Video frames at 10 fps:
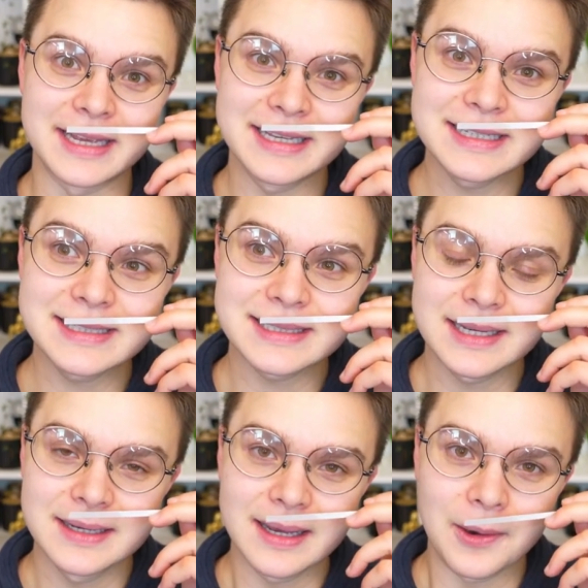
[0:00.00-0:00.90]
is.
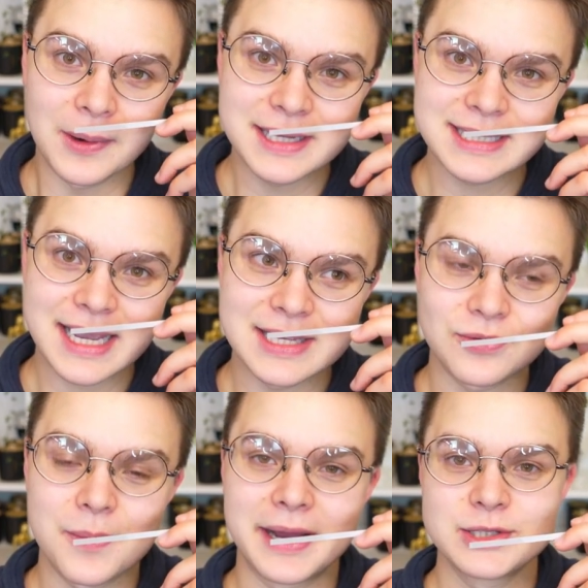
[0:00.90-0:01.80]
I want to say it
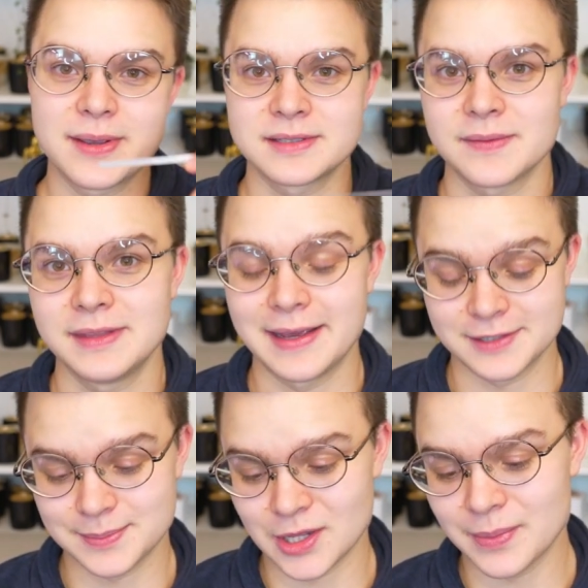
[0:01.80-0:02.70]
reminds me of something I've
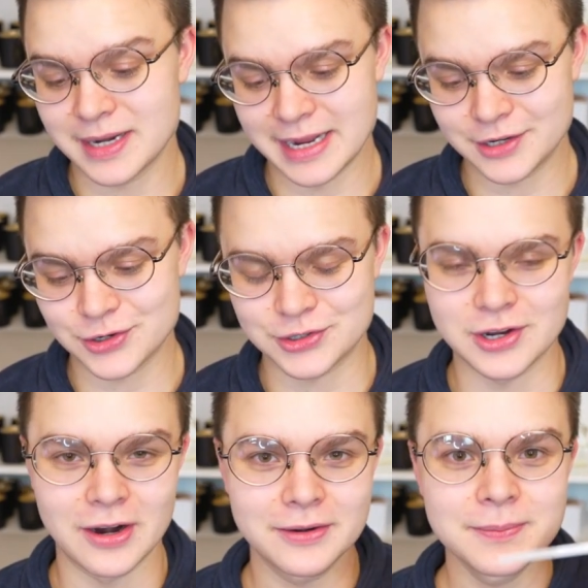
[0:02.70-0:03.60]
smelled by Nature's
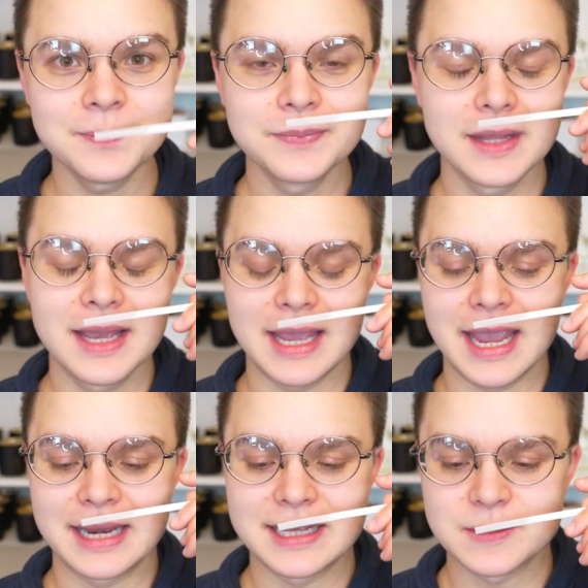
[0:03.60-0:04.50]
Garden
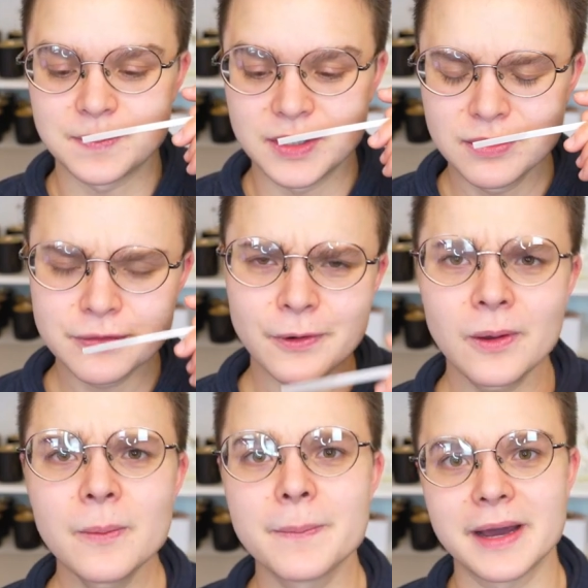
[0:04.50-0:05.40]
and it's
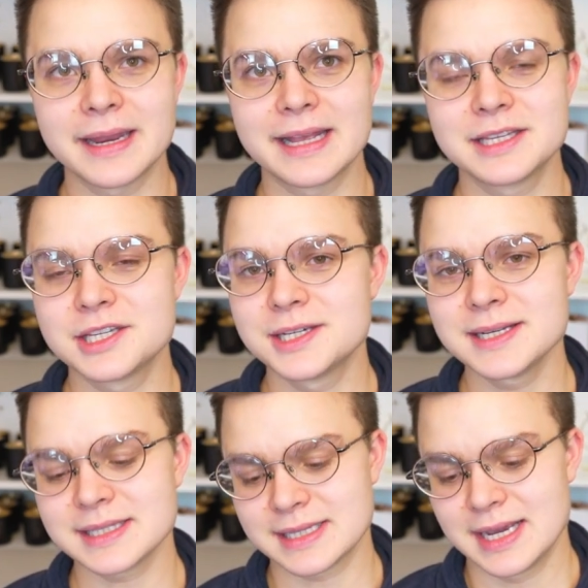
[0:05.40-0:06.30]
beautiful, but it's
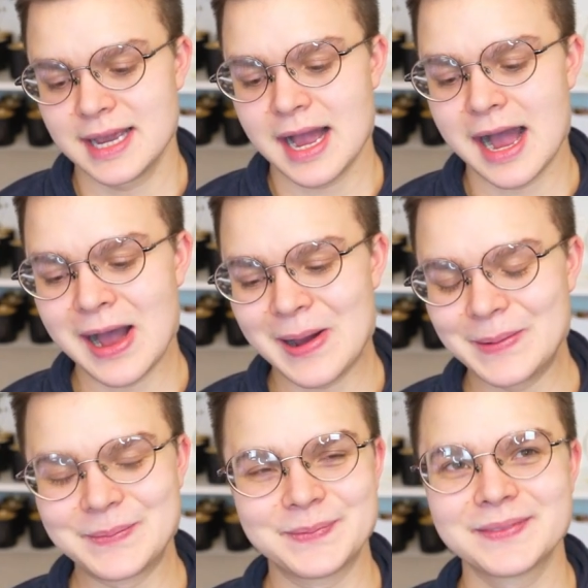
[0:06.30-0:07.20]
just
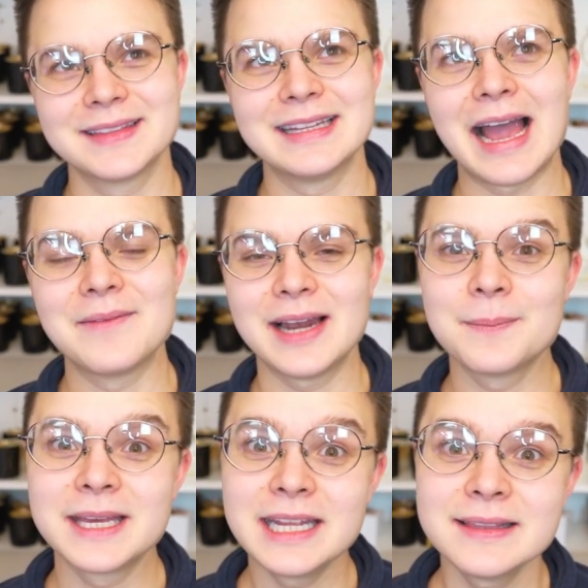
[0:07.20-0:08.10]
um I mean,
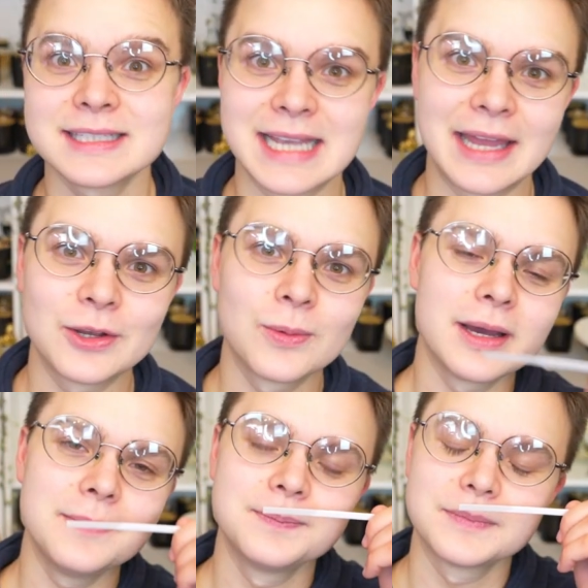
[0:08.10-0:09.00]
I'm getting the
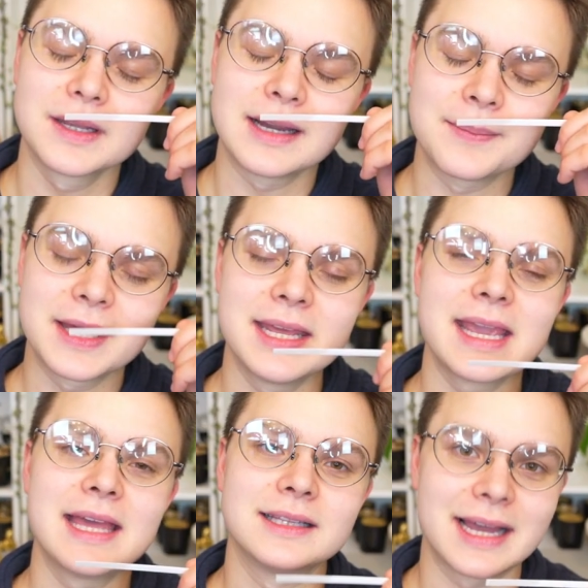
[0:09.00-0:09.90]
sandalwood. I'm getting
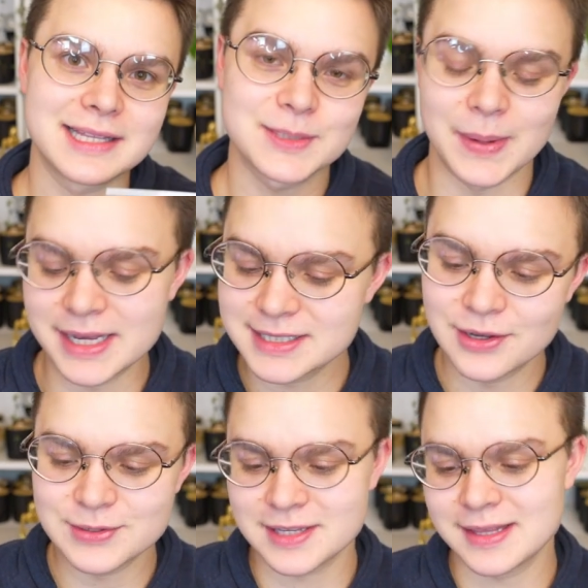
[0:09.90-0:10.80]
a light spice
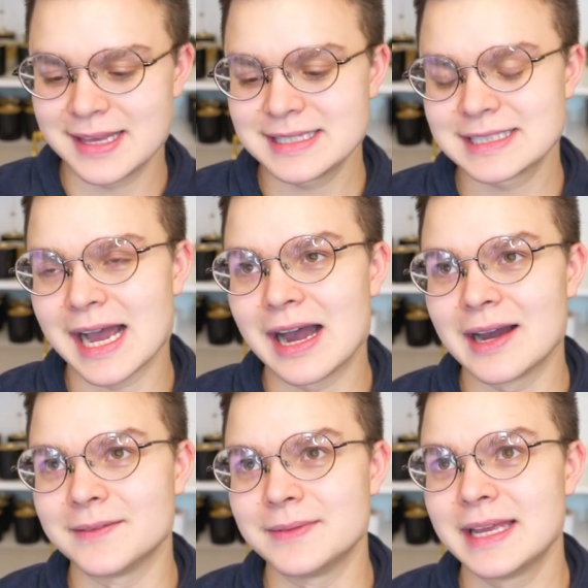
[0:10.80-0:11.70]
note to this.
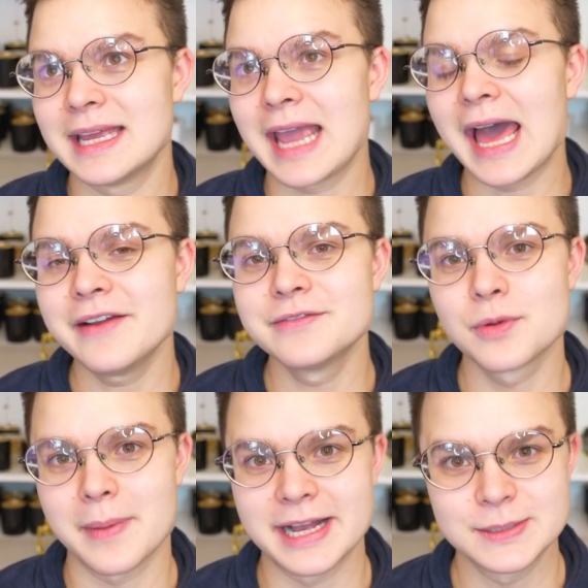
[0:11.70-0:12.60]
Um, it, it, kind of
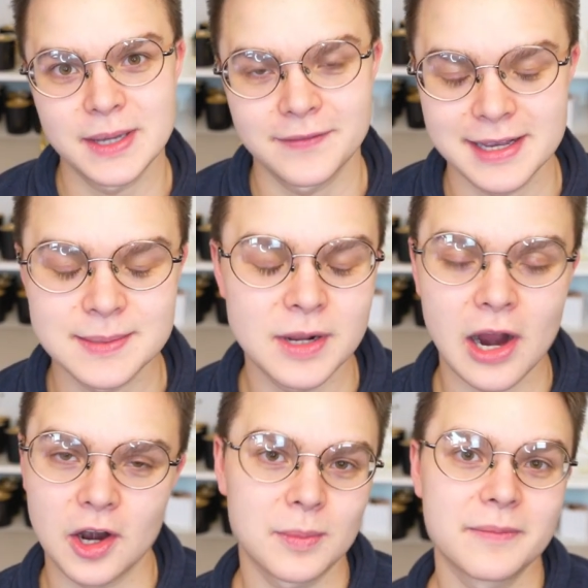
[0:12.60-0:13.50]
reminds me of like some
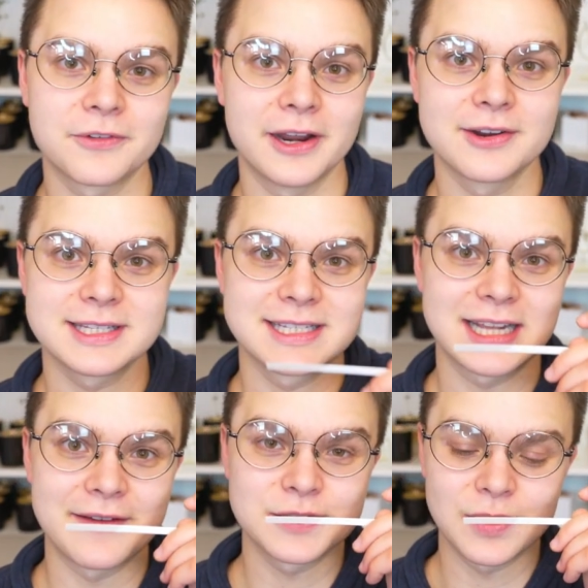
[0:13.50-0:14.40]
cardamom fragrances that
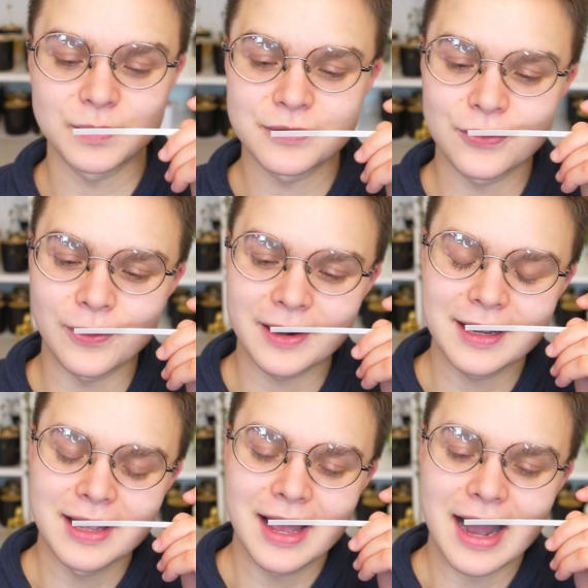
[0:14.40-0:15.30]
I've smelled before.
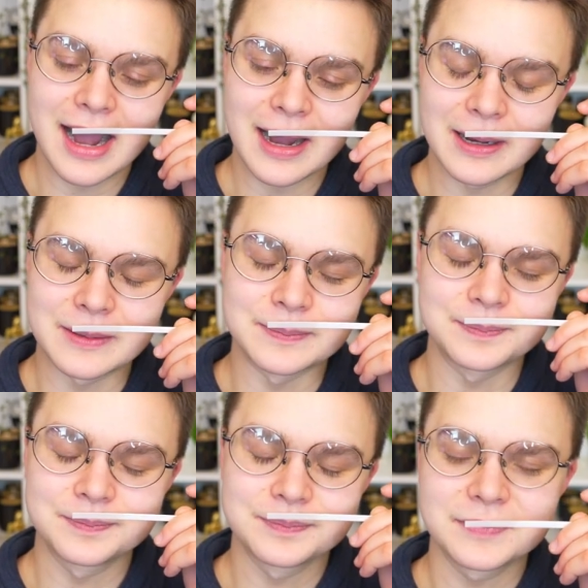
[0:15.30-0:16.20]
Um,
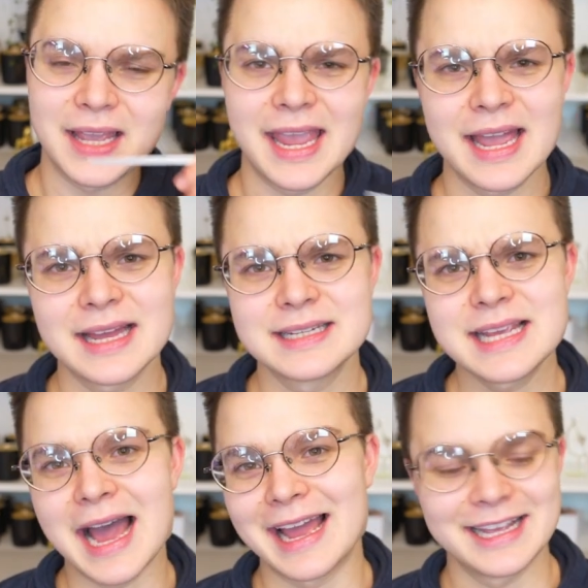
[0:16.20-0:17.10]
and
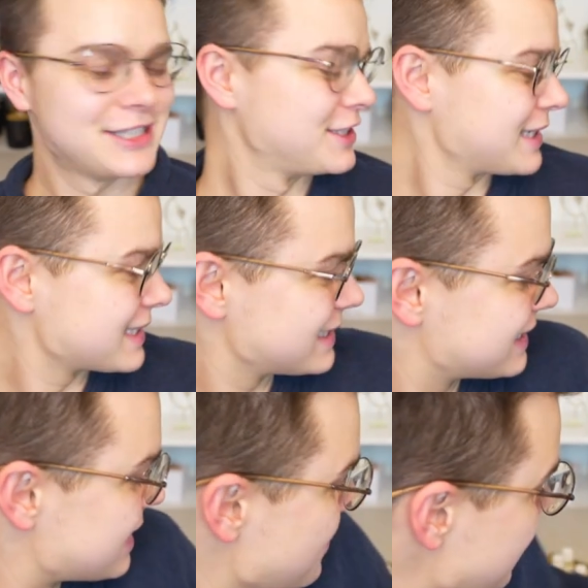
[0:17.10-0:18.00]
yeah, it's just,
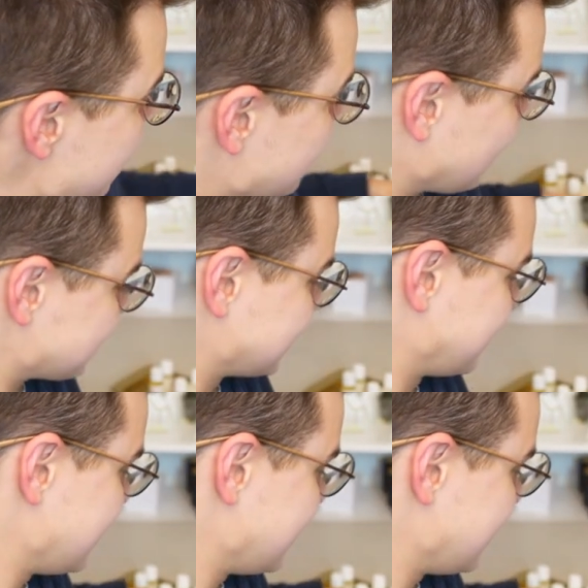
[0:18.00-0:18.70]
to me personally,